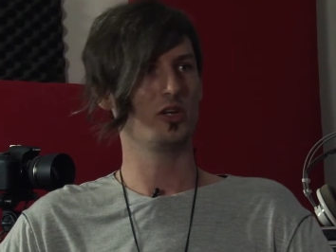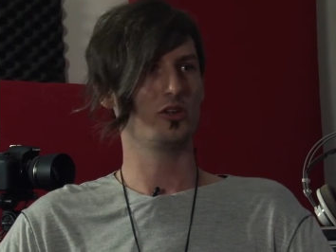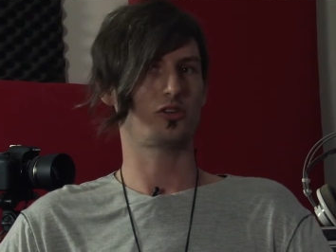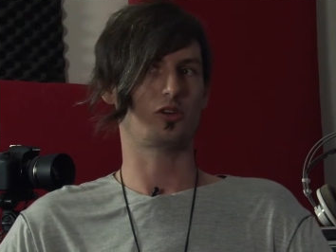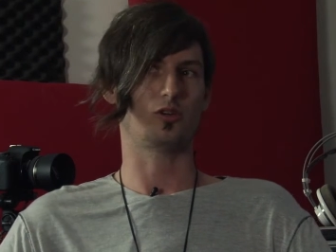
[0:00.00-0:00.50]

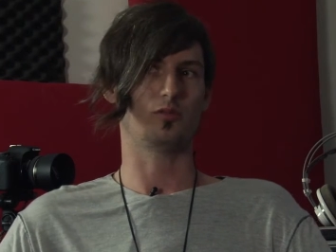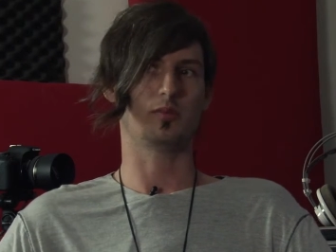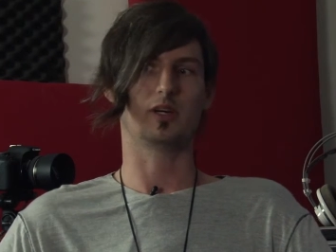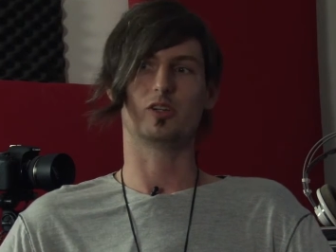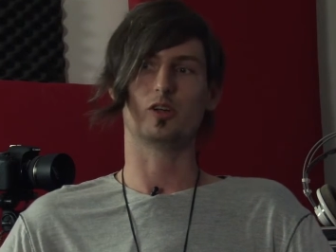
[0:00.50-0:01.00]
So
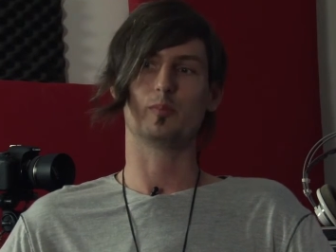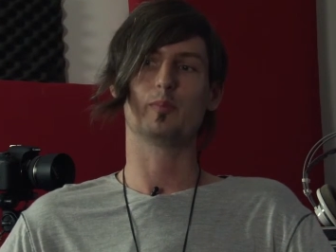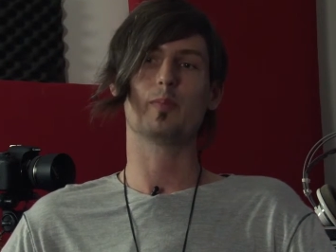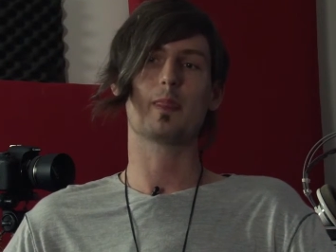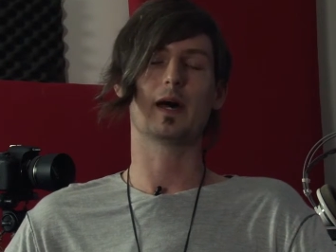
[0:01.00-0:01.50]
I know
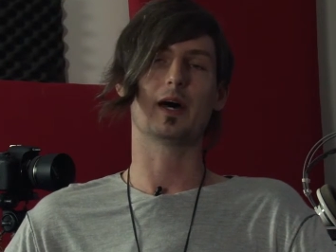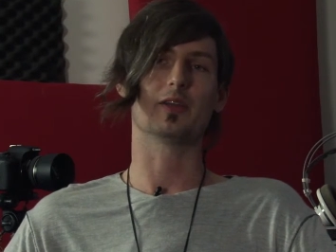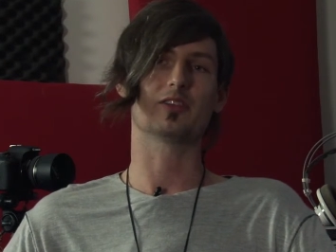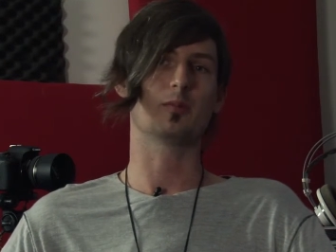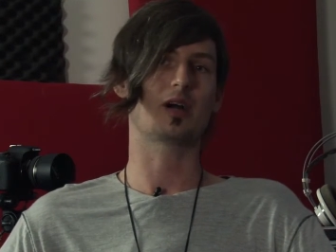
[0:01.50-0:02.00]

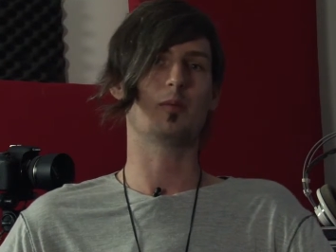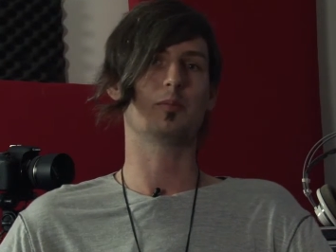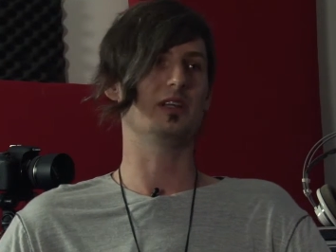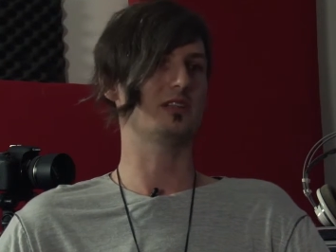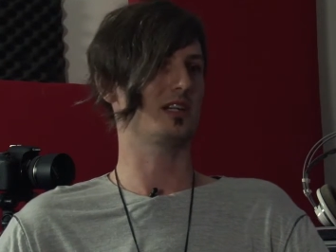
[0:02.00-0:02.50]
some
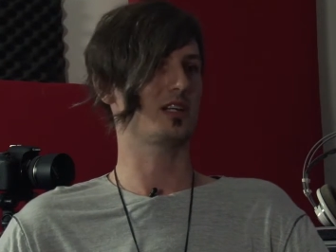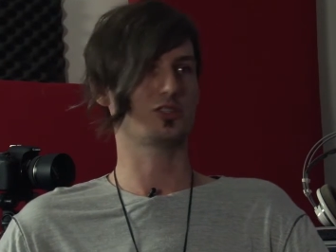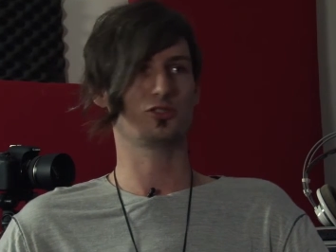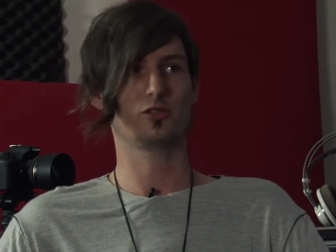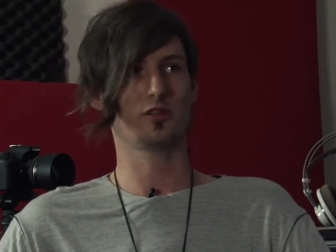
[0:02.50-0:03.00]
companies like
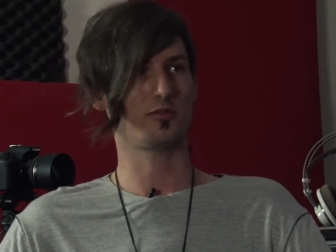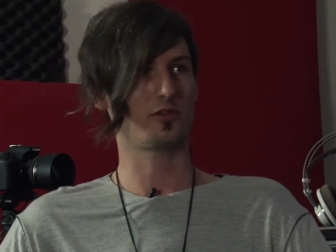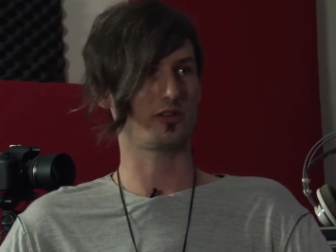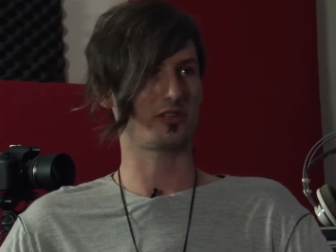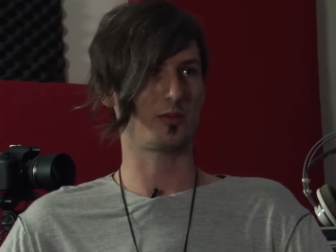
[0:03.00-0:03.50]
Arturia, for
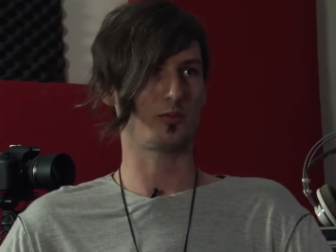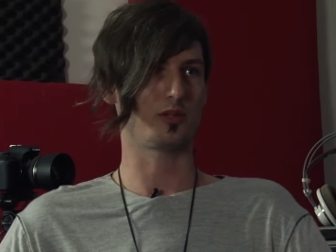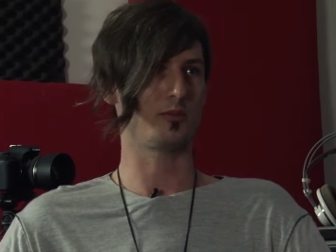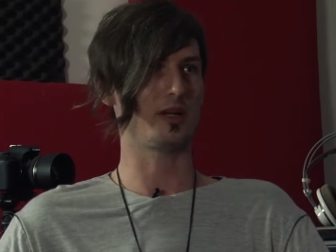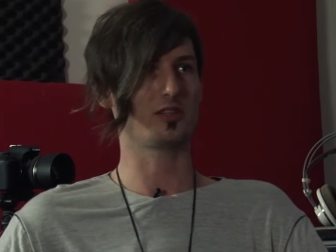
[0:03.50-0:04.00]
example,
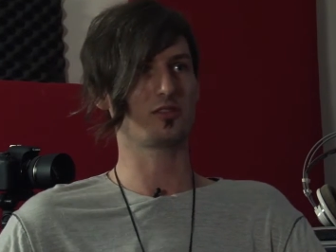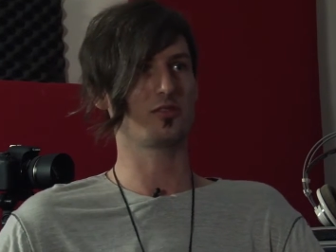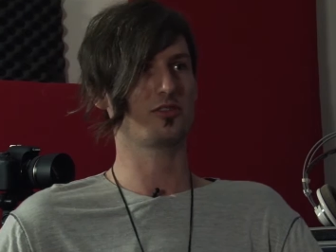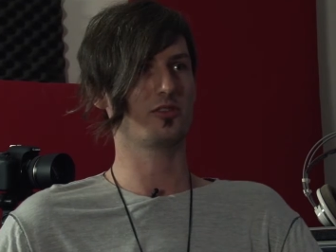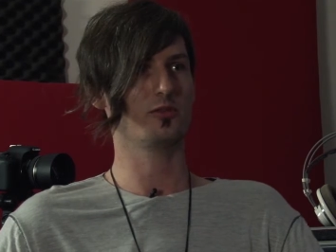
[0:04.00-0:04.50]
that make
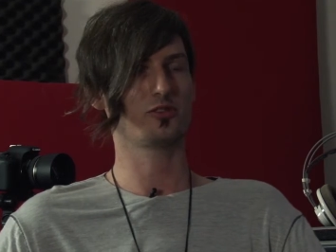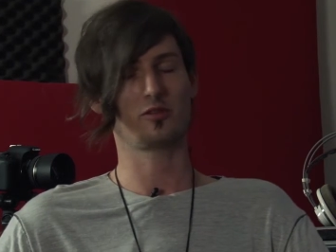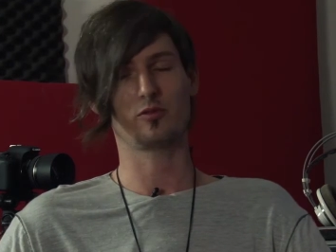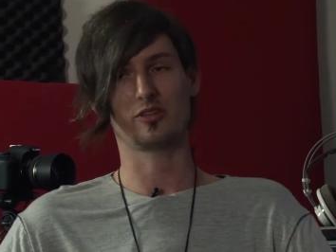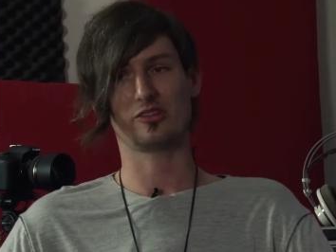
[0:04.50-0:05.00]

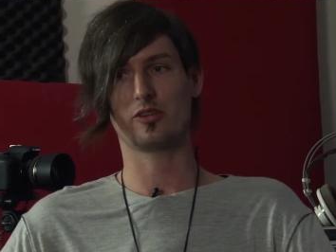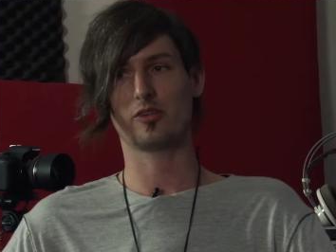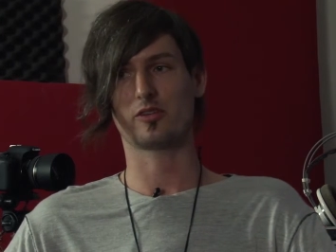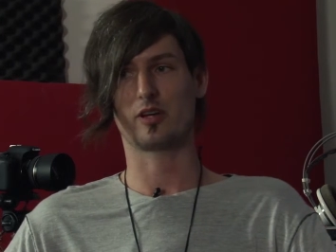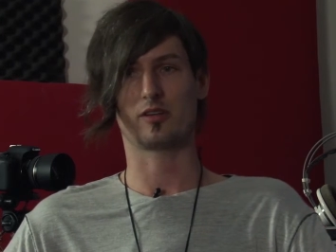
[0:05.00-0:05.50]
software
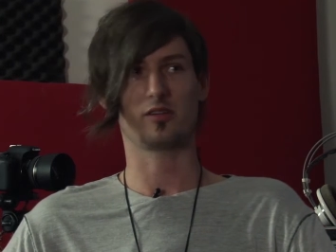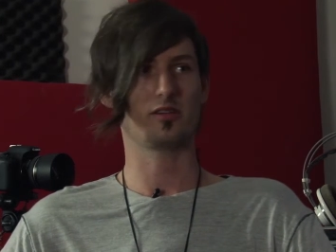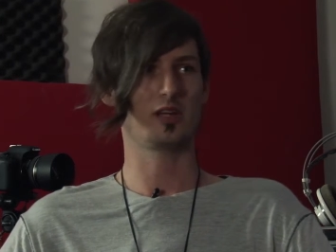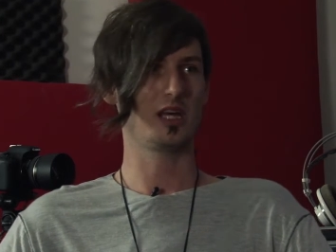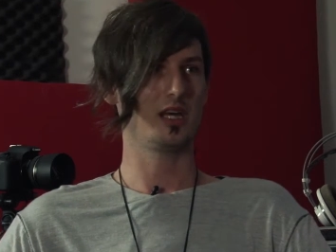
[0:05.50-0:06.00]

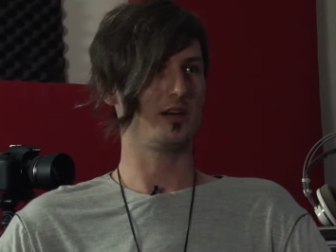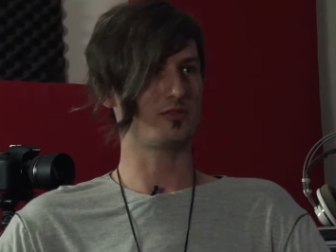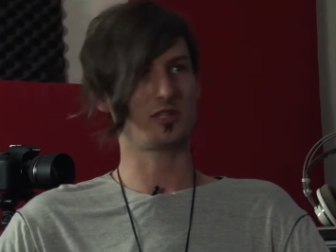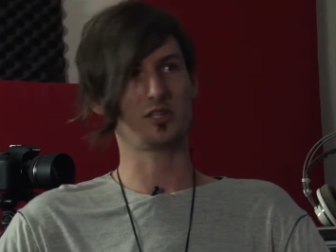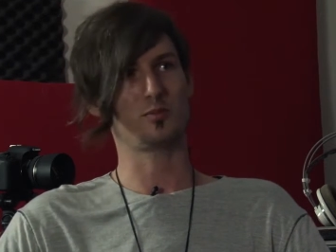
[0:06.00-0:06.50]
synthesizers have
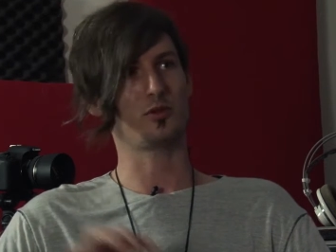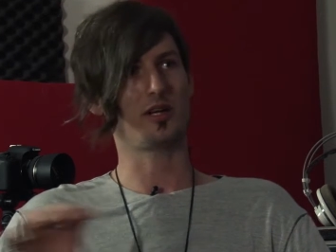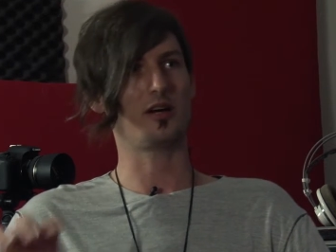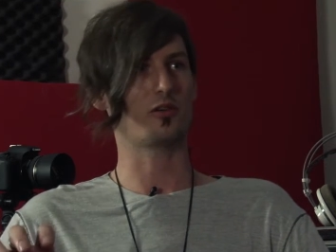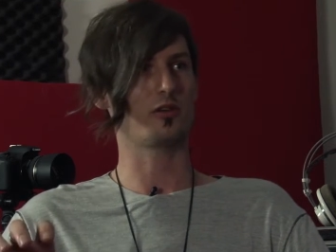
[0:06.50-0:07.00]
tried to put
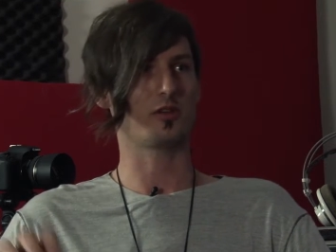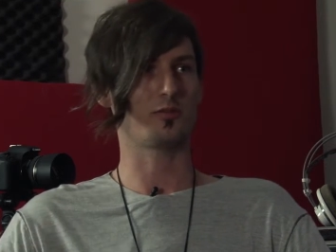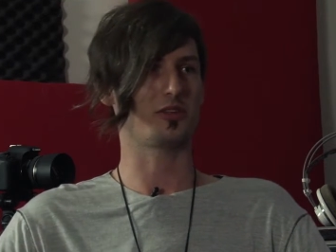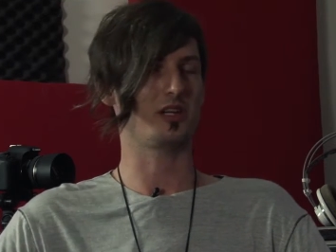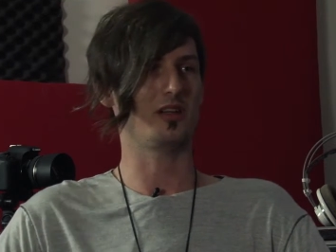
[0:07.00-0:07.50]

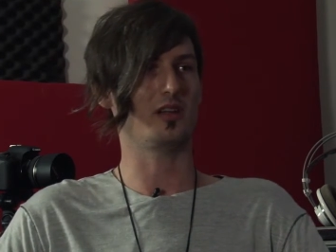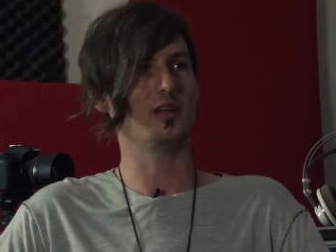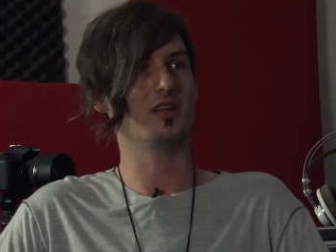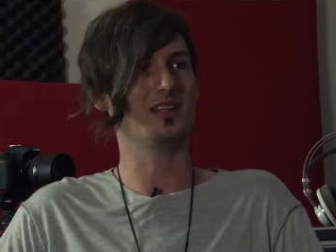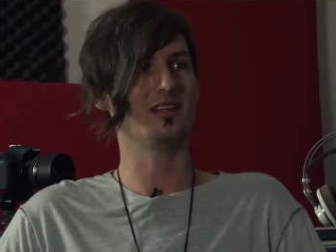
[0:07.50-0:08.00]
algorithms
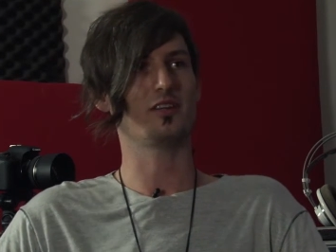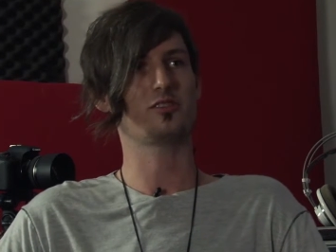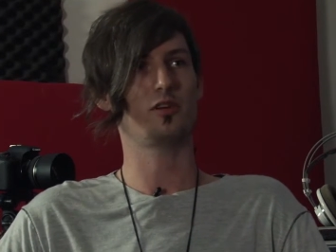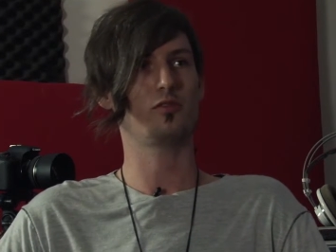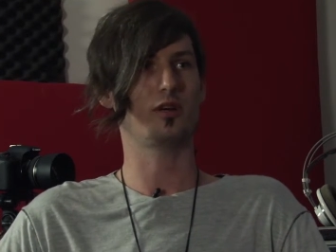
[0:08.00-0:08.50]
in their
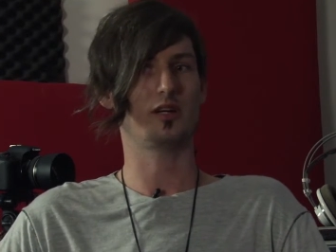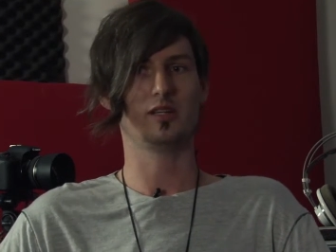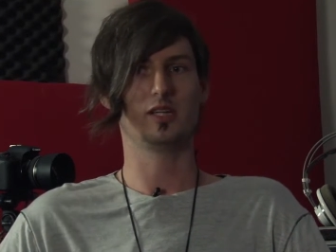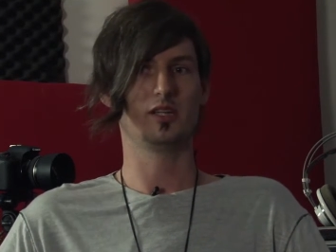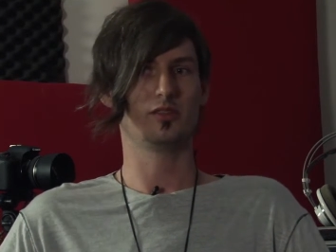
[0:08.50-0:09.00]
software
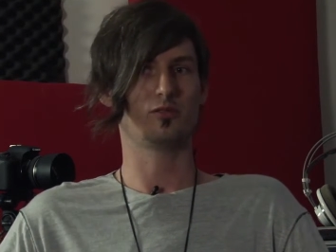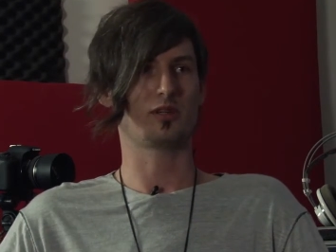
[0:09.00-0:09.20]
to